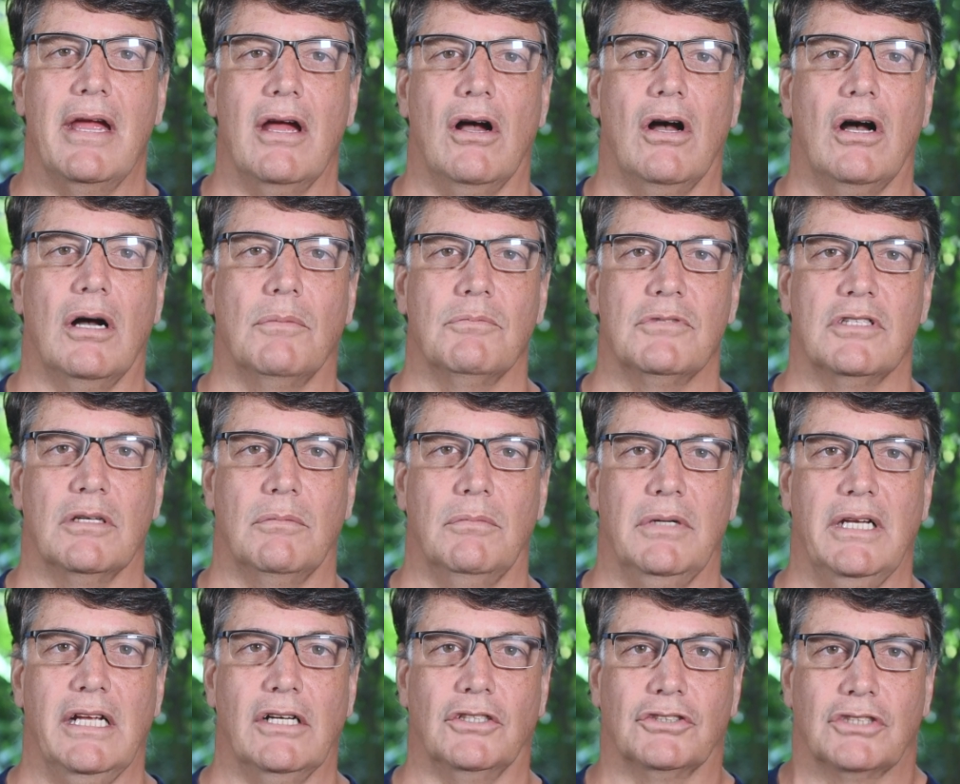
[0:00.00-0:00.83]
may harm
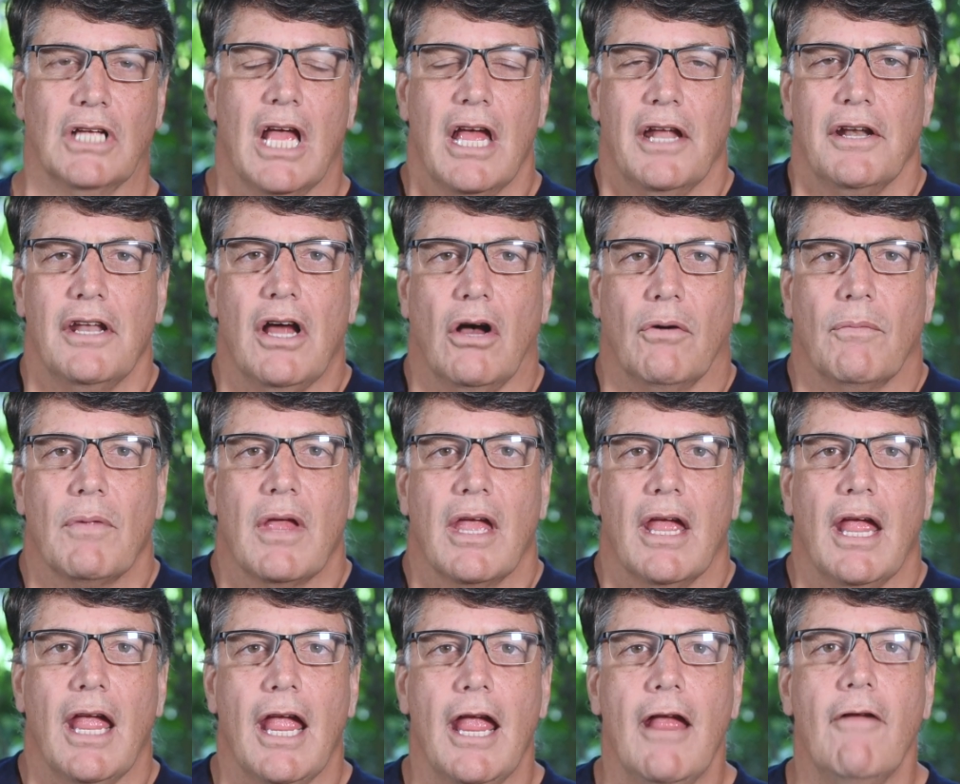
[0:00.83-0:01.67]
somebody else. Now,
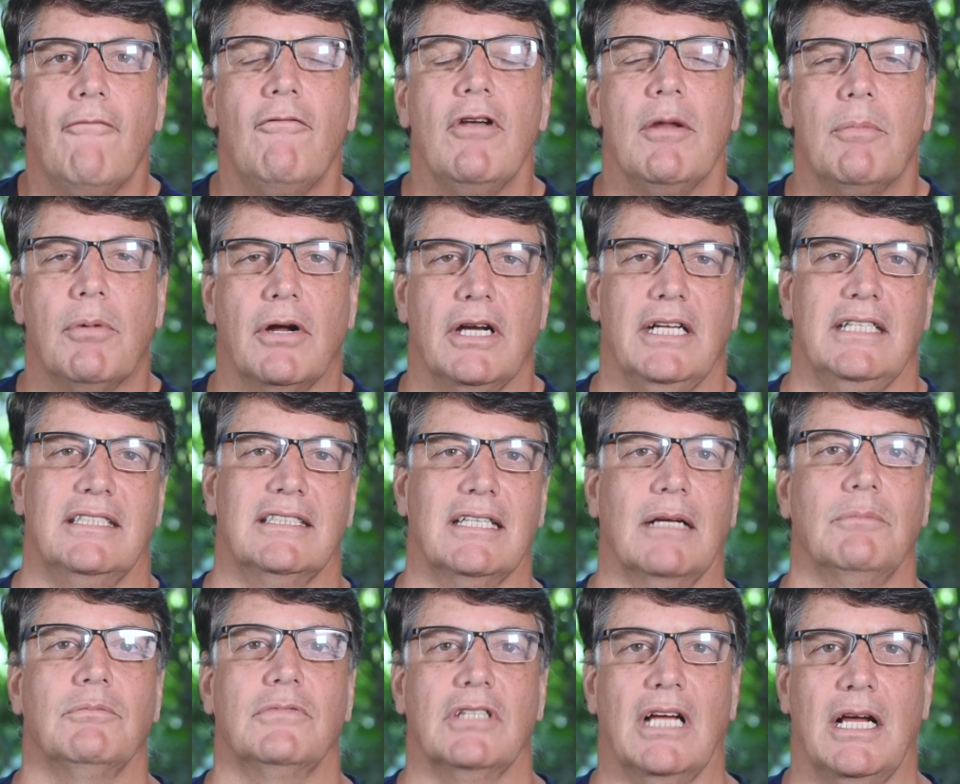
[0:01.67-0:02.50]
everybody
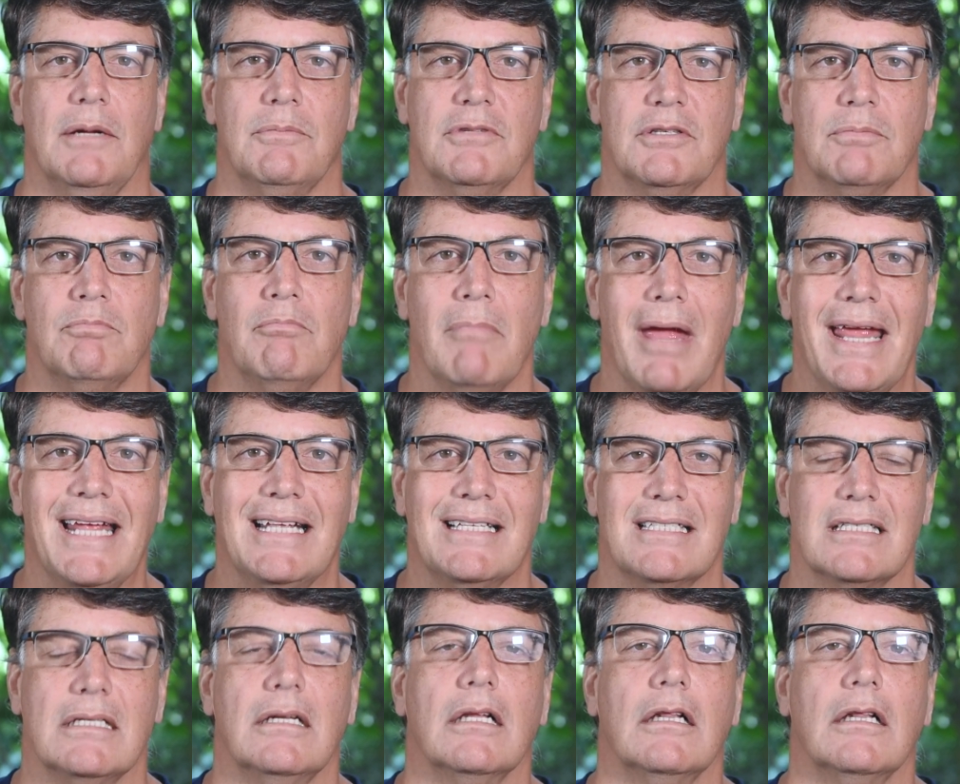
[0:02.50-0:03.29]
sometimes makes